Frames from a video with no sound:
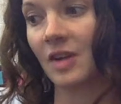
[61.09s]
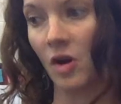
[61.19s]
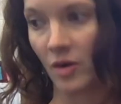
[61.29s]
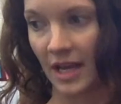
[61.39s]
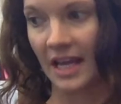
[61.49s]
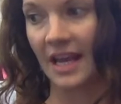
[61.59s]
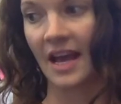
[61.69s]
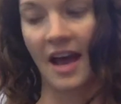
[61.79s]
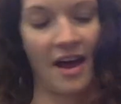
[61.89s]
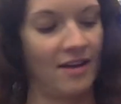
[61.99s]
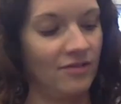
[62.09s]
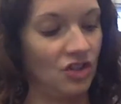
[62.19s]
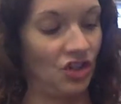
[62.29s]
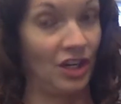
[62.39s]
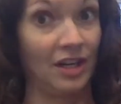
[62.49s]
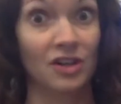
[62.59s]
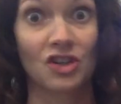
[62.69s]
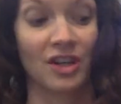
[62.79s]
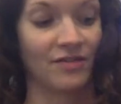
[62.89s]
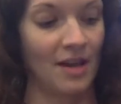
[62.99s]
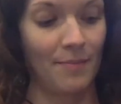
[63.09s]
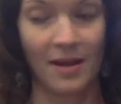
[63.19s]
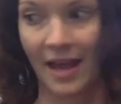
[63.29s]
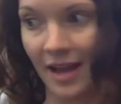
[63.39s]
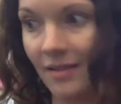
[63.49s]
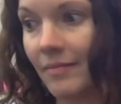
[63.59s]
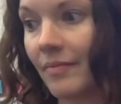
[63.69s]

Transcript: So E, F, G, shift up again.